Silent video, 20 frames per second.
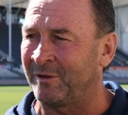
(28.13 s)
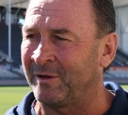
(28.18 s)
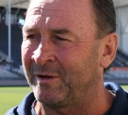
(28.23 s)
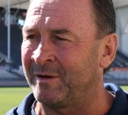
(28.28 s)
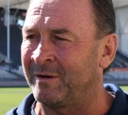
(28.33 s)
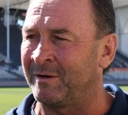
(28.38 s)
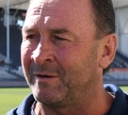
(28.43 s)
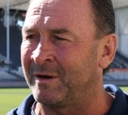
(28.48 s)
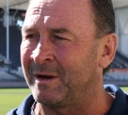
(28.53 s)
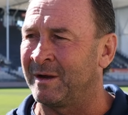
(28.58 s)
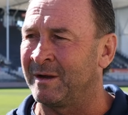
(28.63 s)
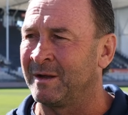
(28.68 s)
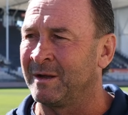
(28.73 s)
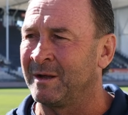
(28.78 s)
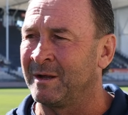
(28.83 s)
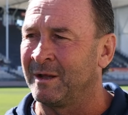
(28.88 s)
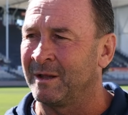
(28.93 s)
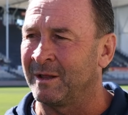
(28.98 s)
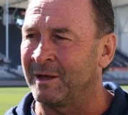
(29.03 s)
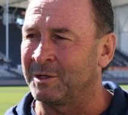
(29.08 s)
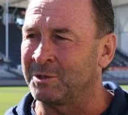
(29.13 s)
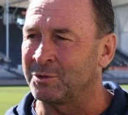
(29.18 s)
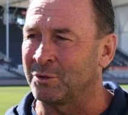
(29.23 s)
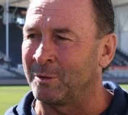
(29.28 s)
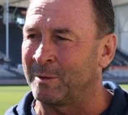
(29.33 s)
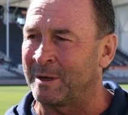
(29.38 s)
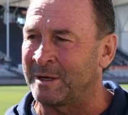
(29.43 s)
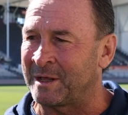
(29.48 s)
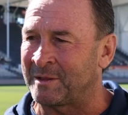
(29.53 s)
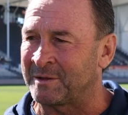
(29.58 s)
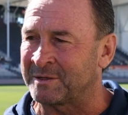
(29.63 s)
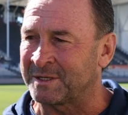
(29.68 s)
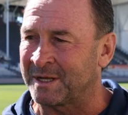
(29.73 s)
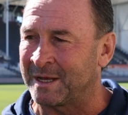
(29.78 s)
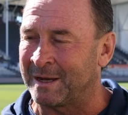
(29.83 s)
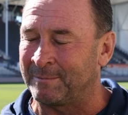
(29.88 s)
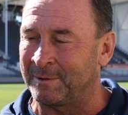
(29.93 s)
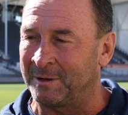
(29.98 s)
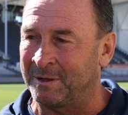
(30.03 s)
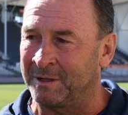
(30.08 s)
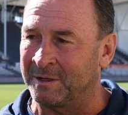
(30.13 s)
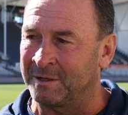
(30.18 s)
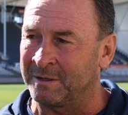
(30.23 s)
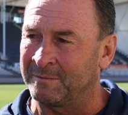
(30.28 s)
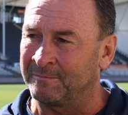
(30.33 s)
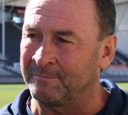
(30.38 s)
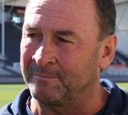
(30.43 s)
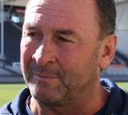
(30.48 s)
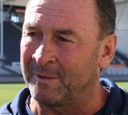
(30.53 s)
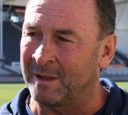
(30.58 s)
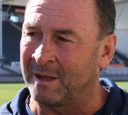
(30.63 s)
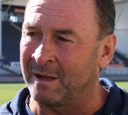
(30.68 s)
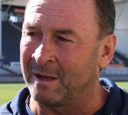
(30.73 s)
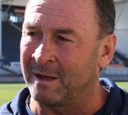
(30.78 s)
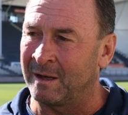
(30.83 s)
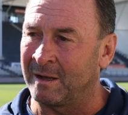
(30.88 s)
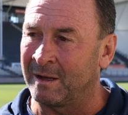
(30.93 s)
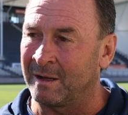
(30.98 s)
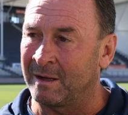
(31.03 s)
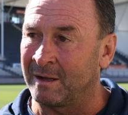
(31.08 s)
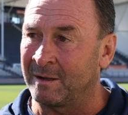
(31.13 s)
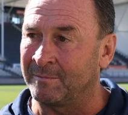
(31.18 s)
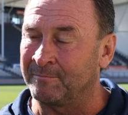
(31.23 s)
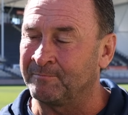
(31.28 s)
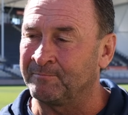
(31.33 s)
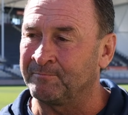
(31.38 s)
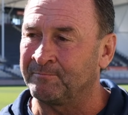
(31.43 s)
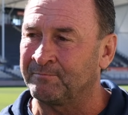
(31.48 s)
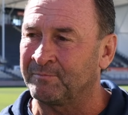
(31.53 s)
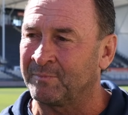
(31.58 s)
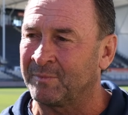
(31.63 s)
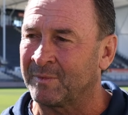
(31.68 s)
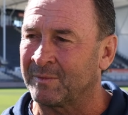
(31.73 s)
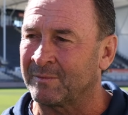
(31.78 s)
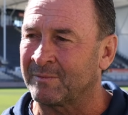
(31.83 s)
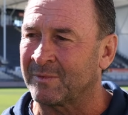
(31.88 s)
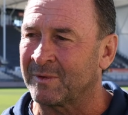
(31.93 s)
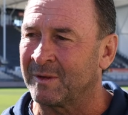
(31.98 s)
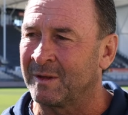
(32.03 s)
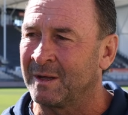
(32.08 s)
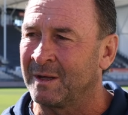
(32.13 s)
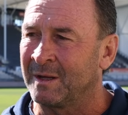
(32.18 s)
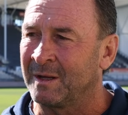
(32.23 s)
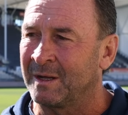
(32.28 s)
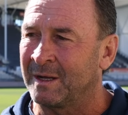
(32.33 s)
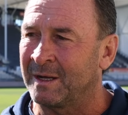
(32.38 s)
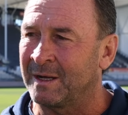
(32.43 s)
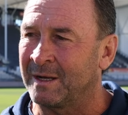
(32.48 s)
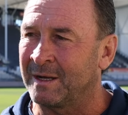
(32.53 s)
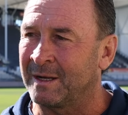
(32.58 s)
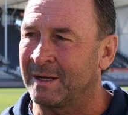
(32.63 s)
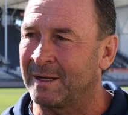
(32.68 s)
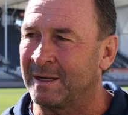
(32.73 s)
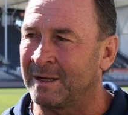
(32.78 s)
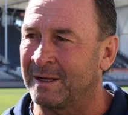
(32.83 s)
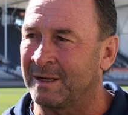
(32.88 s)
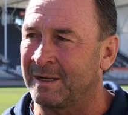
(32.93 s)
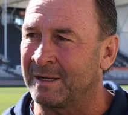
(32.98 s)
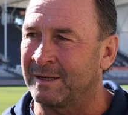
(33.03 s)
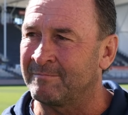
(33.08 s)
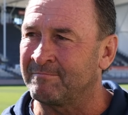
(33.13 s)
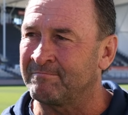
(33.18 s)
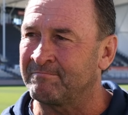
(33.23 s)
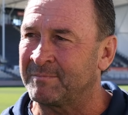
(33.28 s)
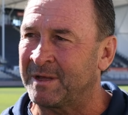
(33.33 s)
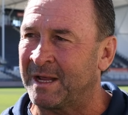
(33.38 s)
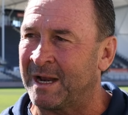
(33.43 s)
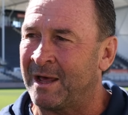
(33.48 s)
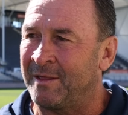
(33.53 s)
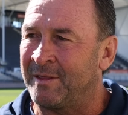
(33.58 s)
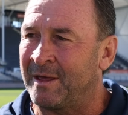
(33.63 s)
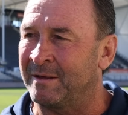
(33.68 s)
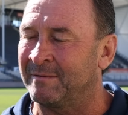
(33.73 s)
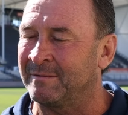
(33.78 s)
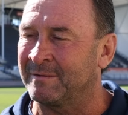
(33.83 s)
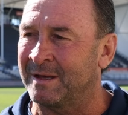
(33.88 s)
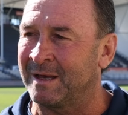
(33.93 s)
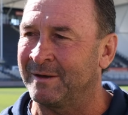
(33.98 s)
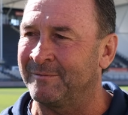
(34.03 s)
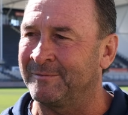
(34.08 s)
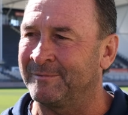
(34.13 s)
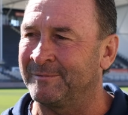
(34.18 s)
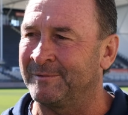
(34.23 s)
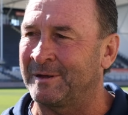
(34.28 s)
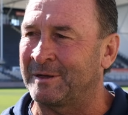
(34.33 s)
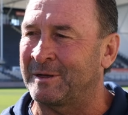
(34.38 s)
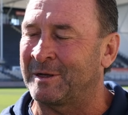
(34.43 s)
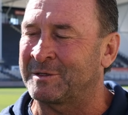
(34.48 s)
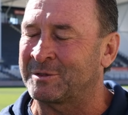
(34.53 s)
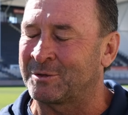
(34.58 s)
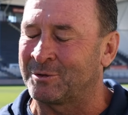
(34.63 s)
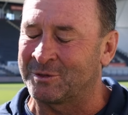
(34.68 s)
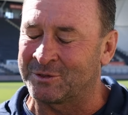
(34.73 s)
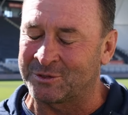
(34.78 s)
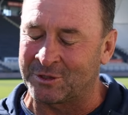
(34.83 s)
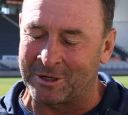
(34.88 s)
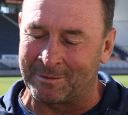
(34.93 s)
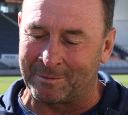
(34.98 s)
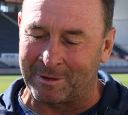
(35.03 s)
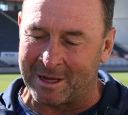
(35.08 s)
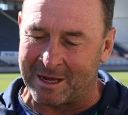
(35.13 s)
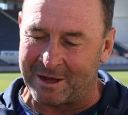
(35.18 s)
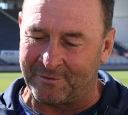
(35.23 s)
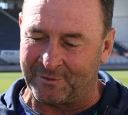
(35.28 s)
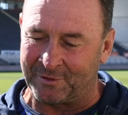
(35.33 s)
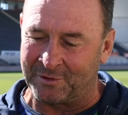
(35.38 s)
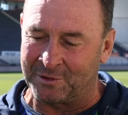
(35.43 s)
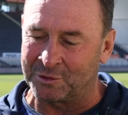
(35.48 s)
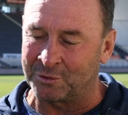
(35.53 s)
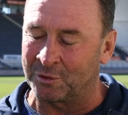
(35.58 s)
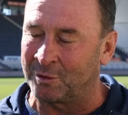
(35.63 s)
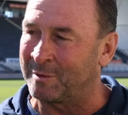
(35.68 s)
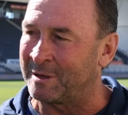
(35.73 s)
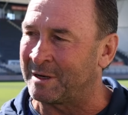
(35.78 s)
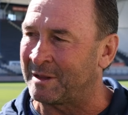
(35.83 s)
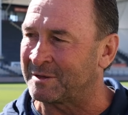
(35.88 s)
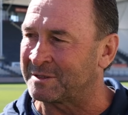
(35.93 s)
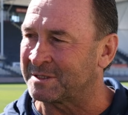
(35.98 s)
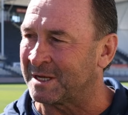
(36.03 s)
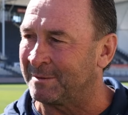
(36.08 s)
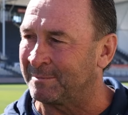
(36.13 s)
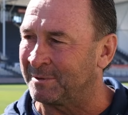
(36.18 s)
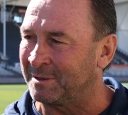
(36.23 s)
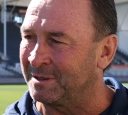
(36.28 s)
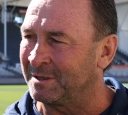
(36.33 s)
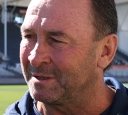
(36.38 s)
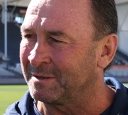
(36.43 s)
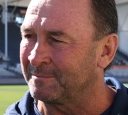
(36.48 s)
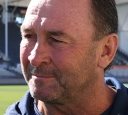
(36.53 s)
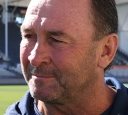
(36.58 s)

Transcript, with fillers: They're uh, they enjoy one another's company and um, uh, you know they it's good seeing them laugh and enjoy one another's company.